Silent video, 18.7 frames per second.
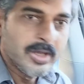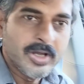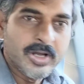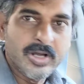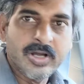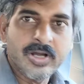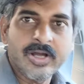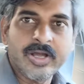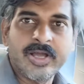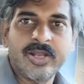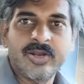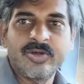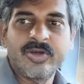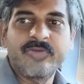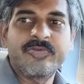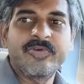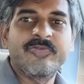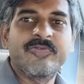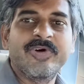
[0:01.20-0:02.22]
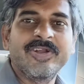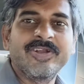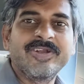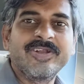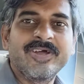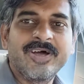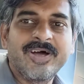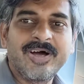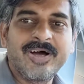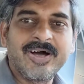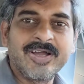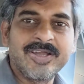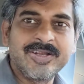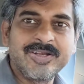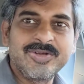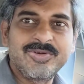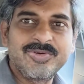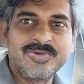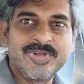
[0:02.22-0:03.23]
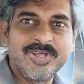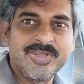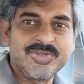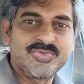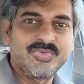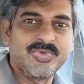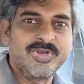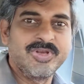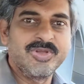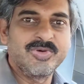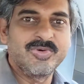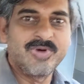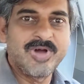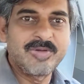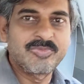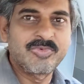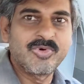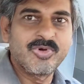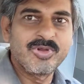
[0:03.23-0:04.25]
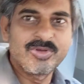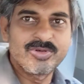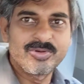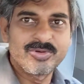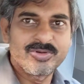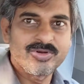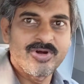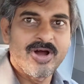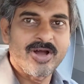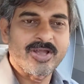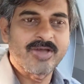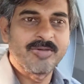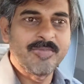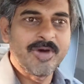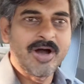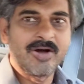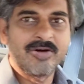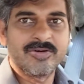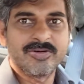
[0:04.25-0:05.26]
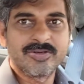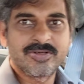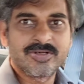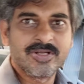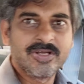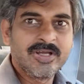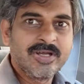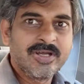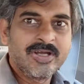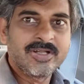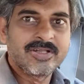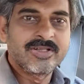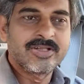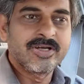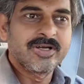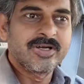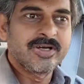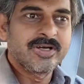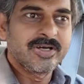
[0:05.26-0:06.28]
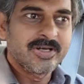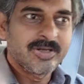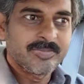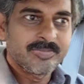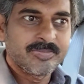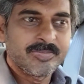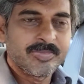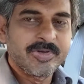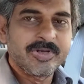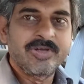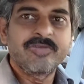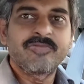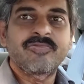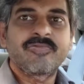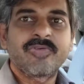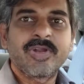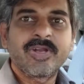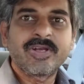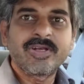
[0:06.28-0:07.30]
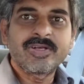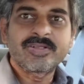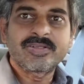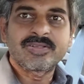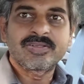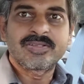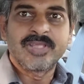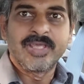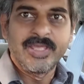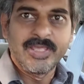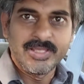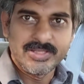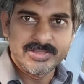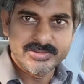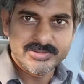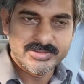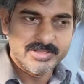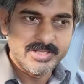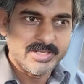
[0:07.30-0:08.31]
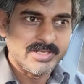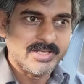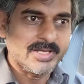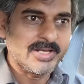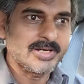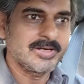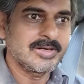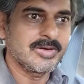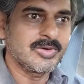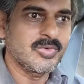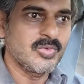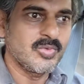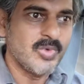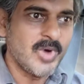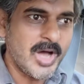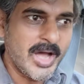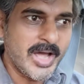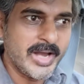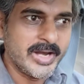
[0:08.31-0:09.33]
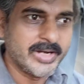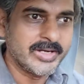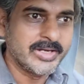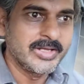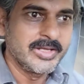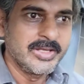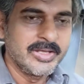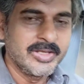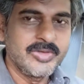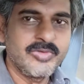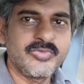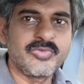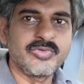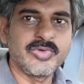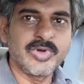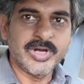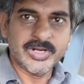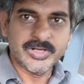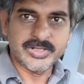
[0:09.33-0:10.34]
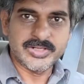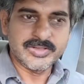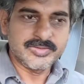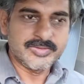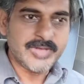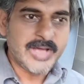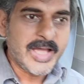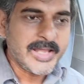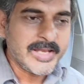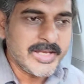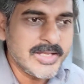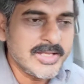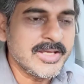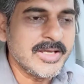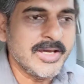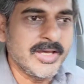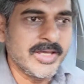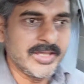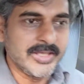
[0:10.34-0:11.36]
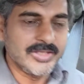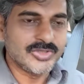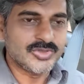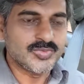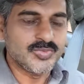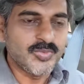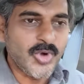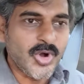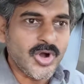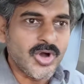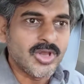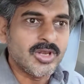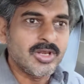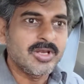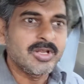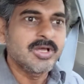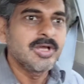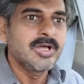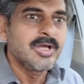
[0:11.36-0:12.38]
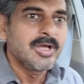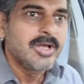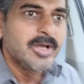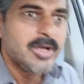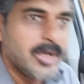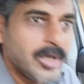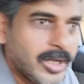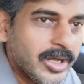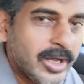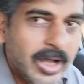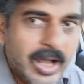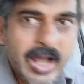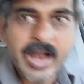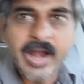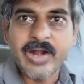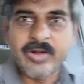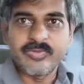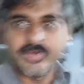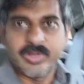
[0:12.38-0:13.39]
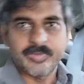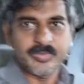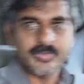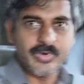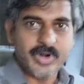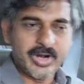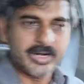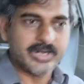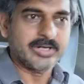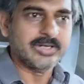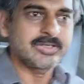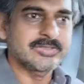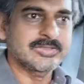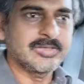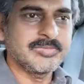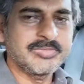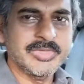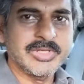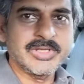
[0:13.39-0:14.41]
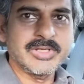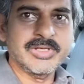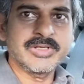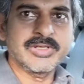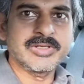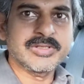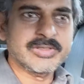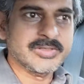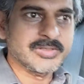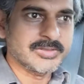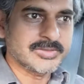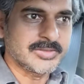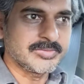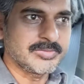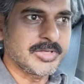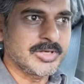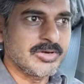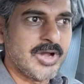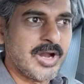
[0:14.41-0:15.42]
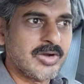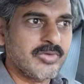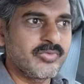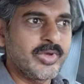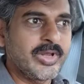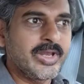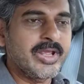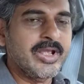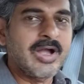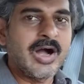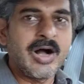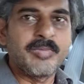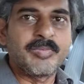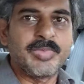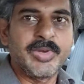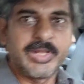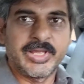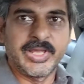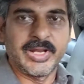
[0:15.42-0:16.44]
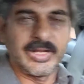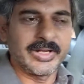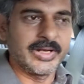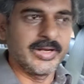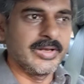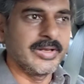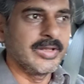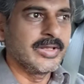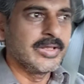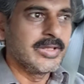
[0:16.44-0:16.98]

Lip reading: Hello everyone. In today's video, I'm going to talk about the different things that are required if you are designing a small hardware product, something not very complicated.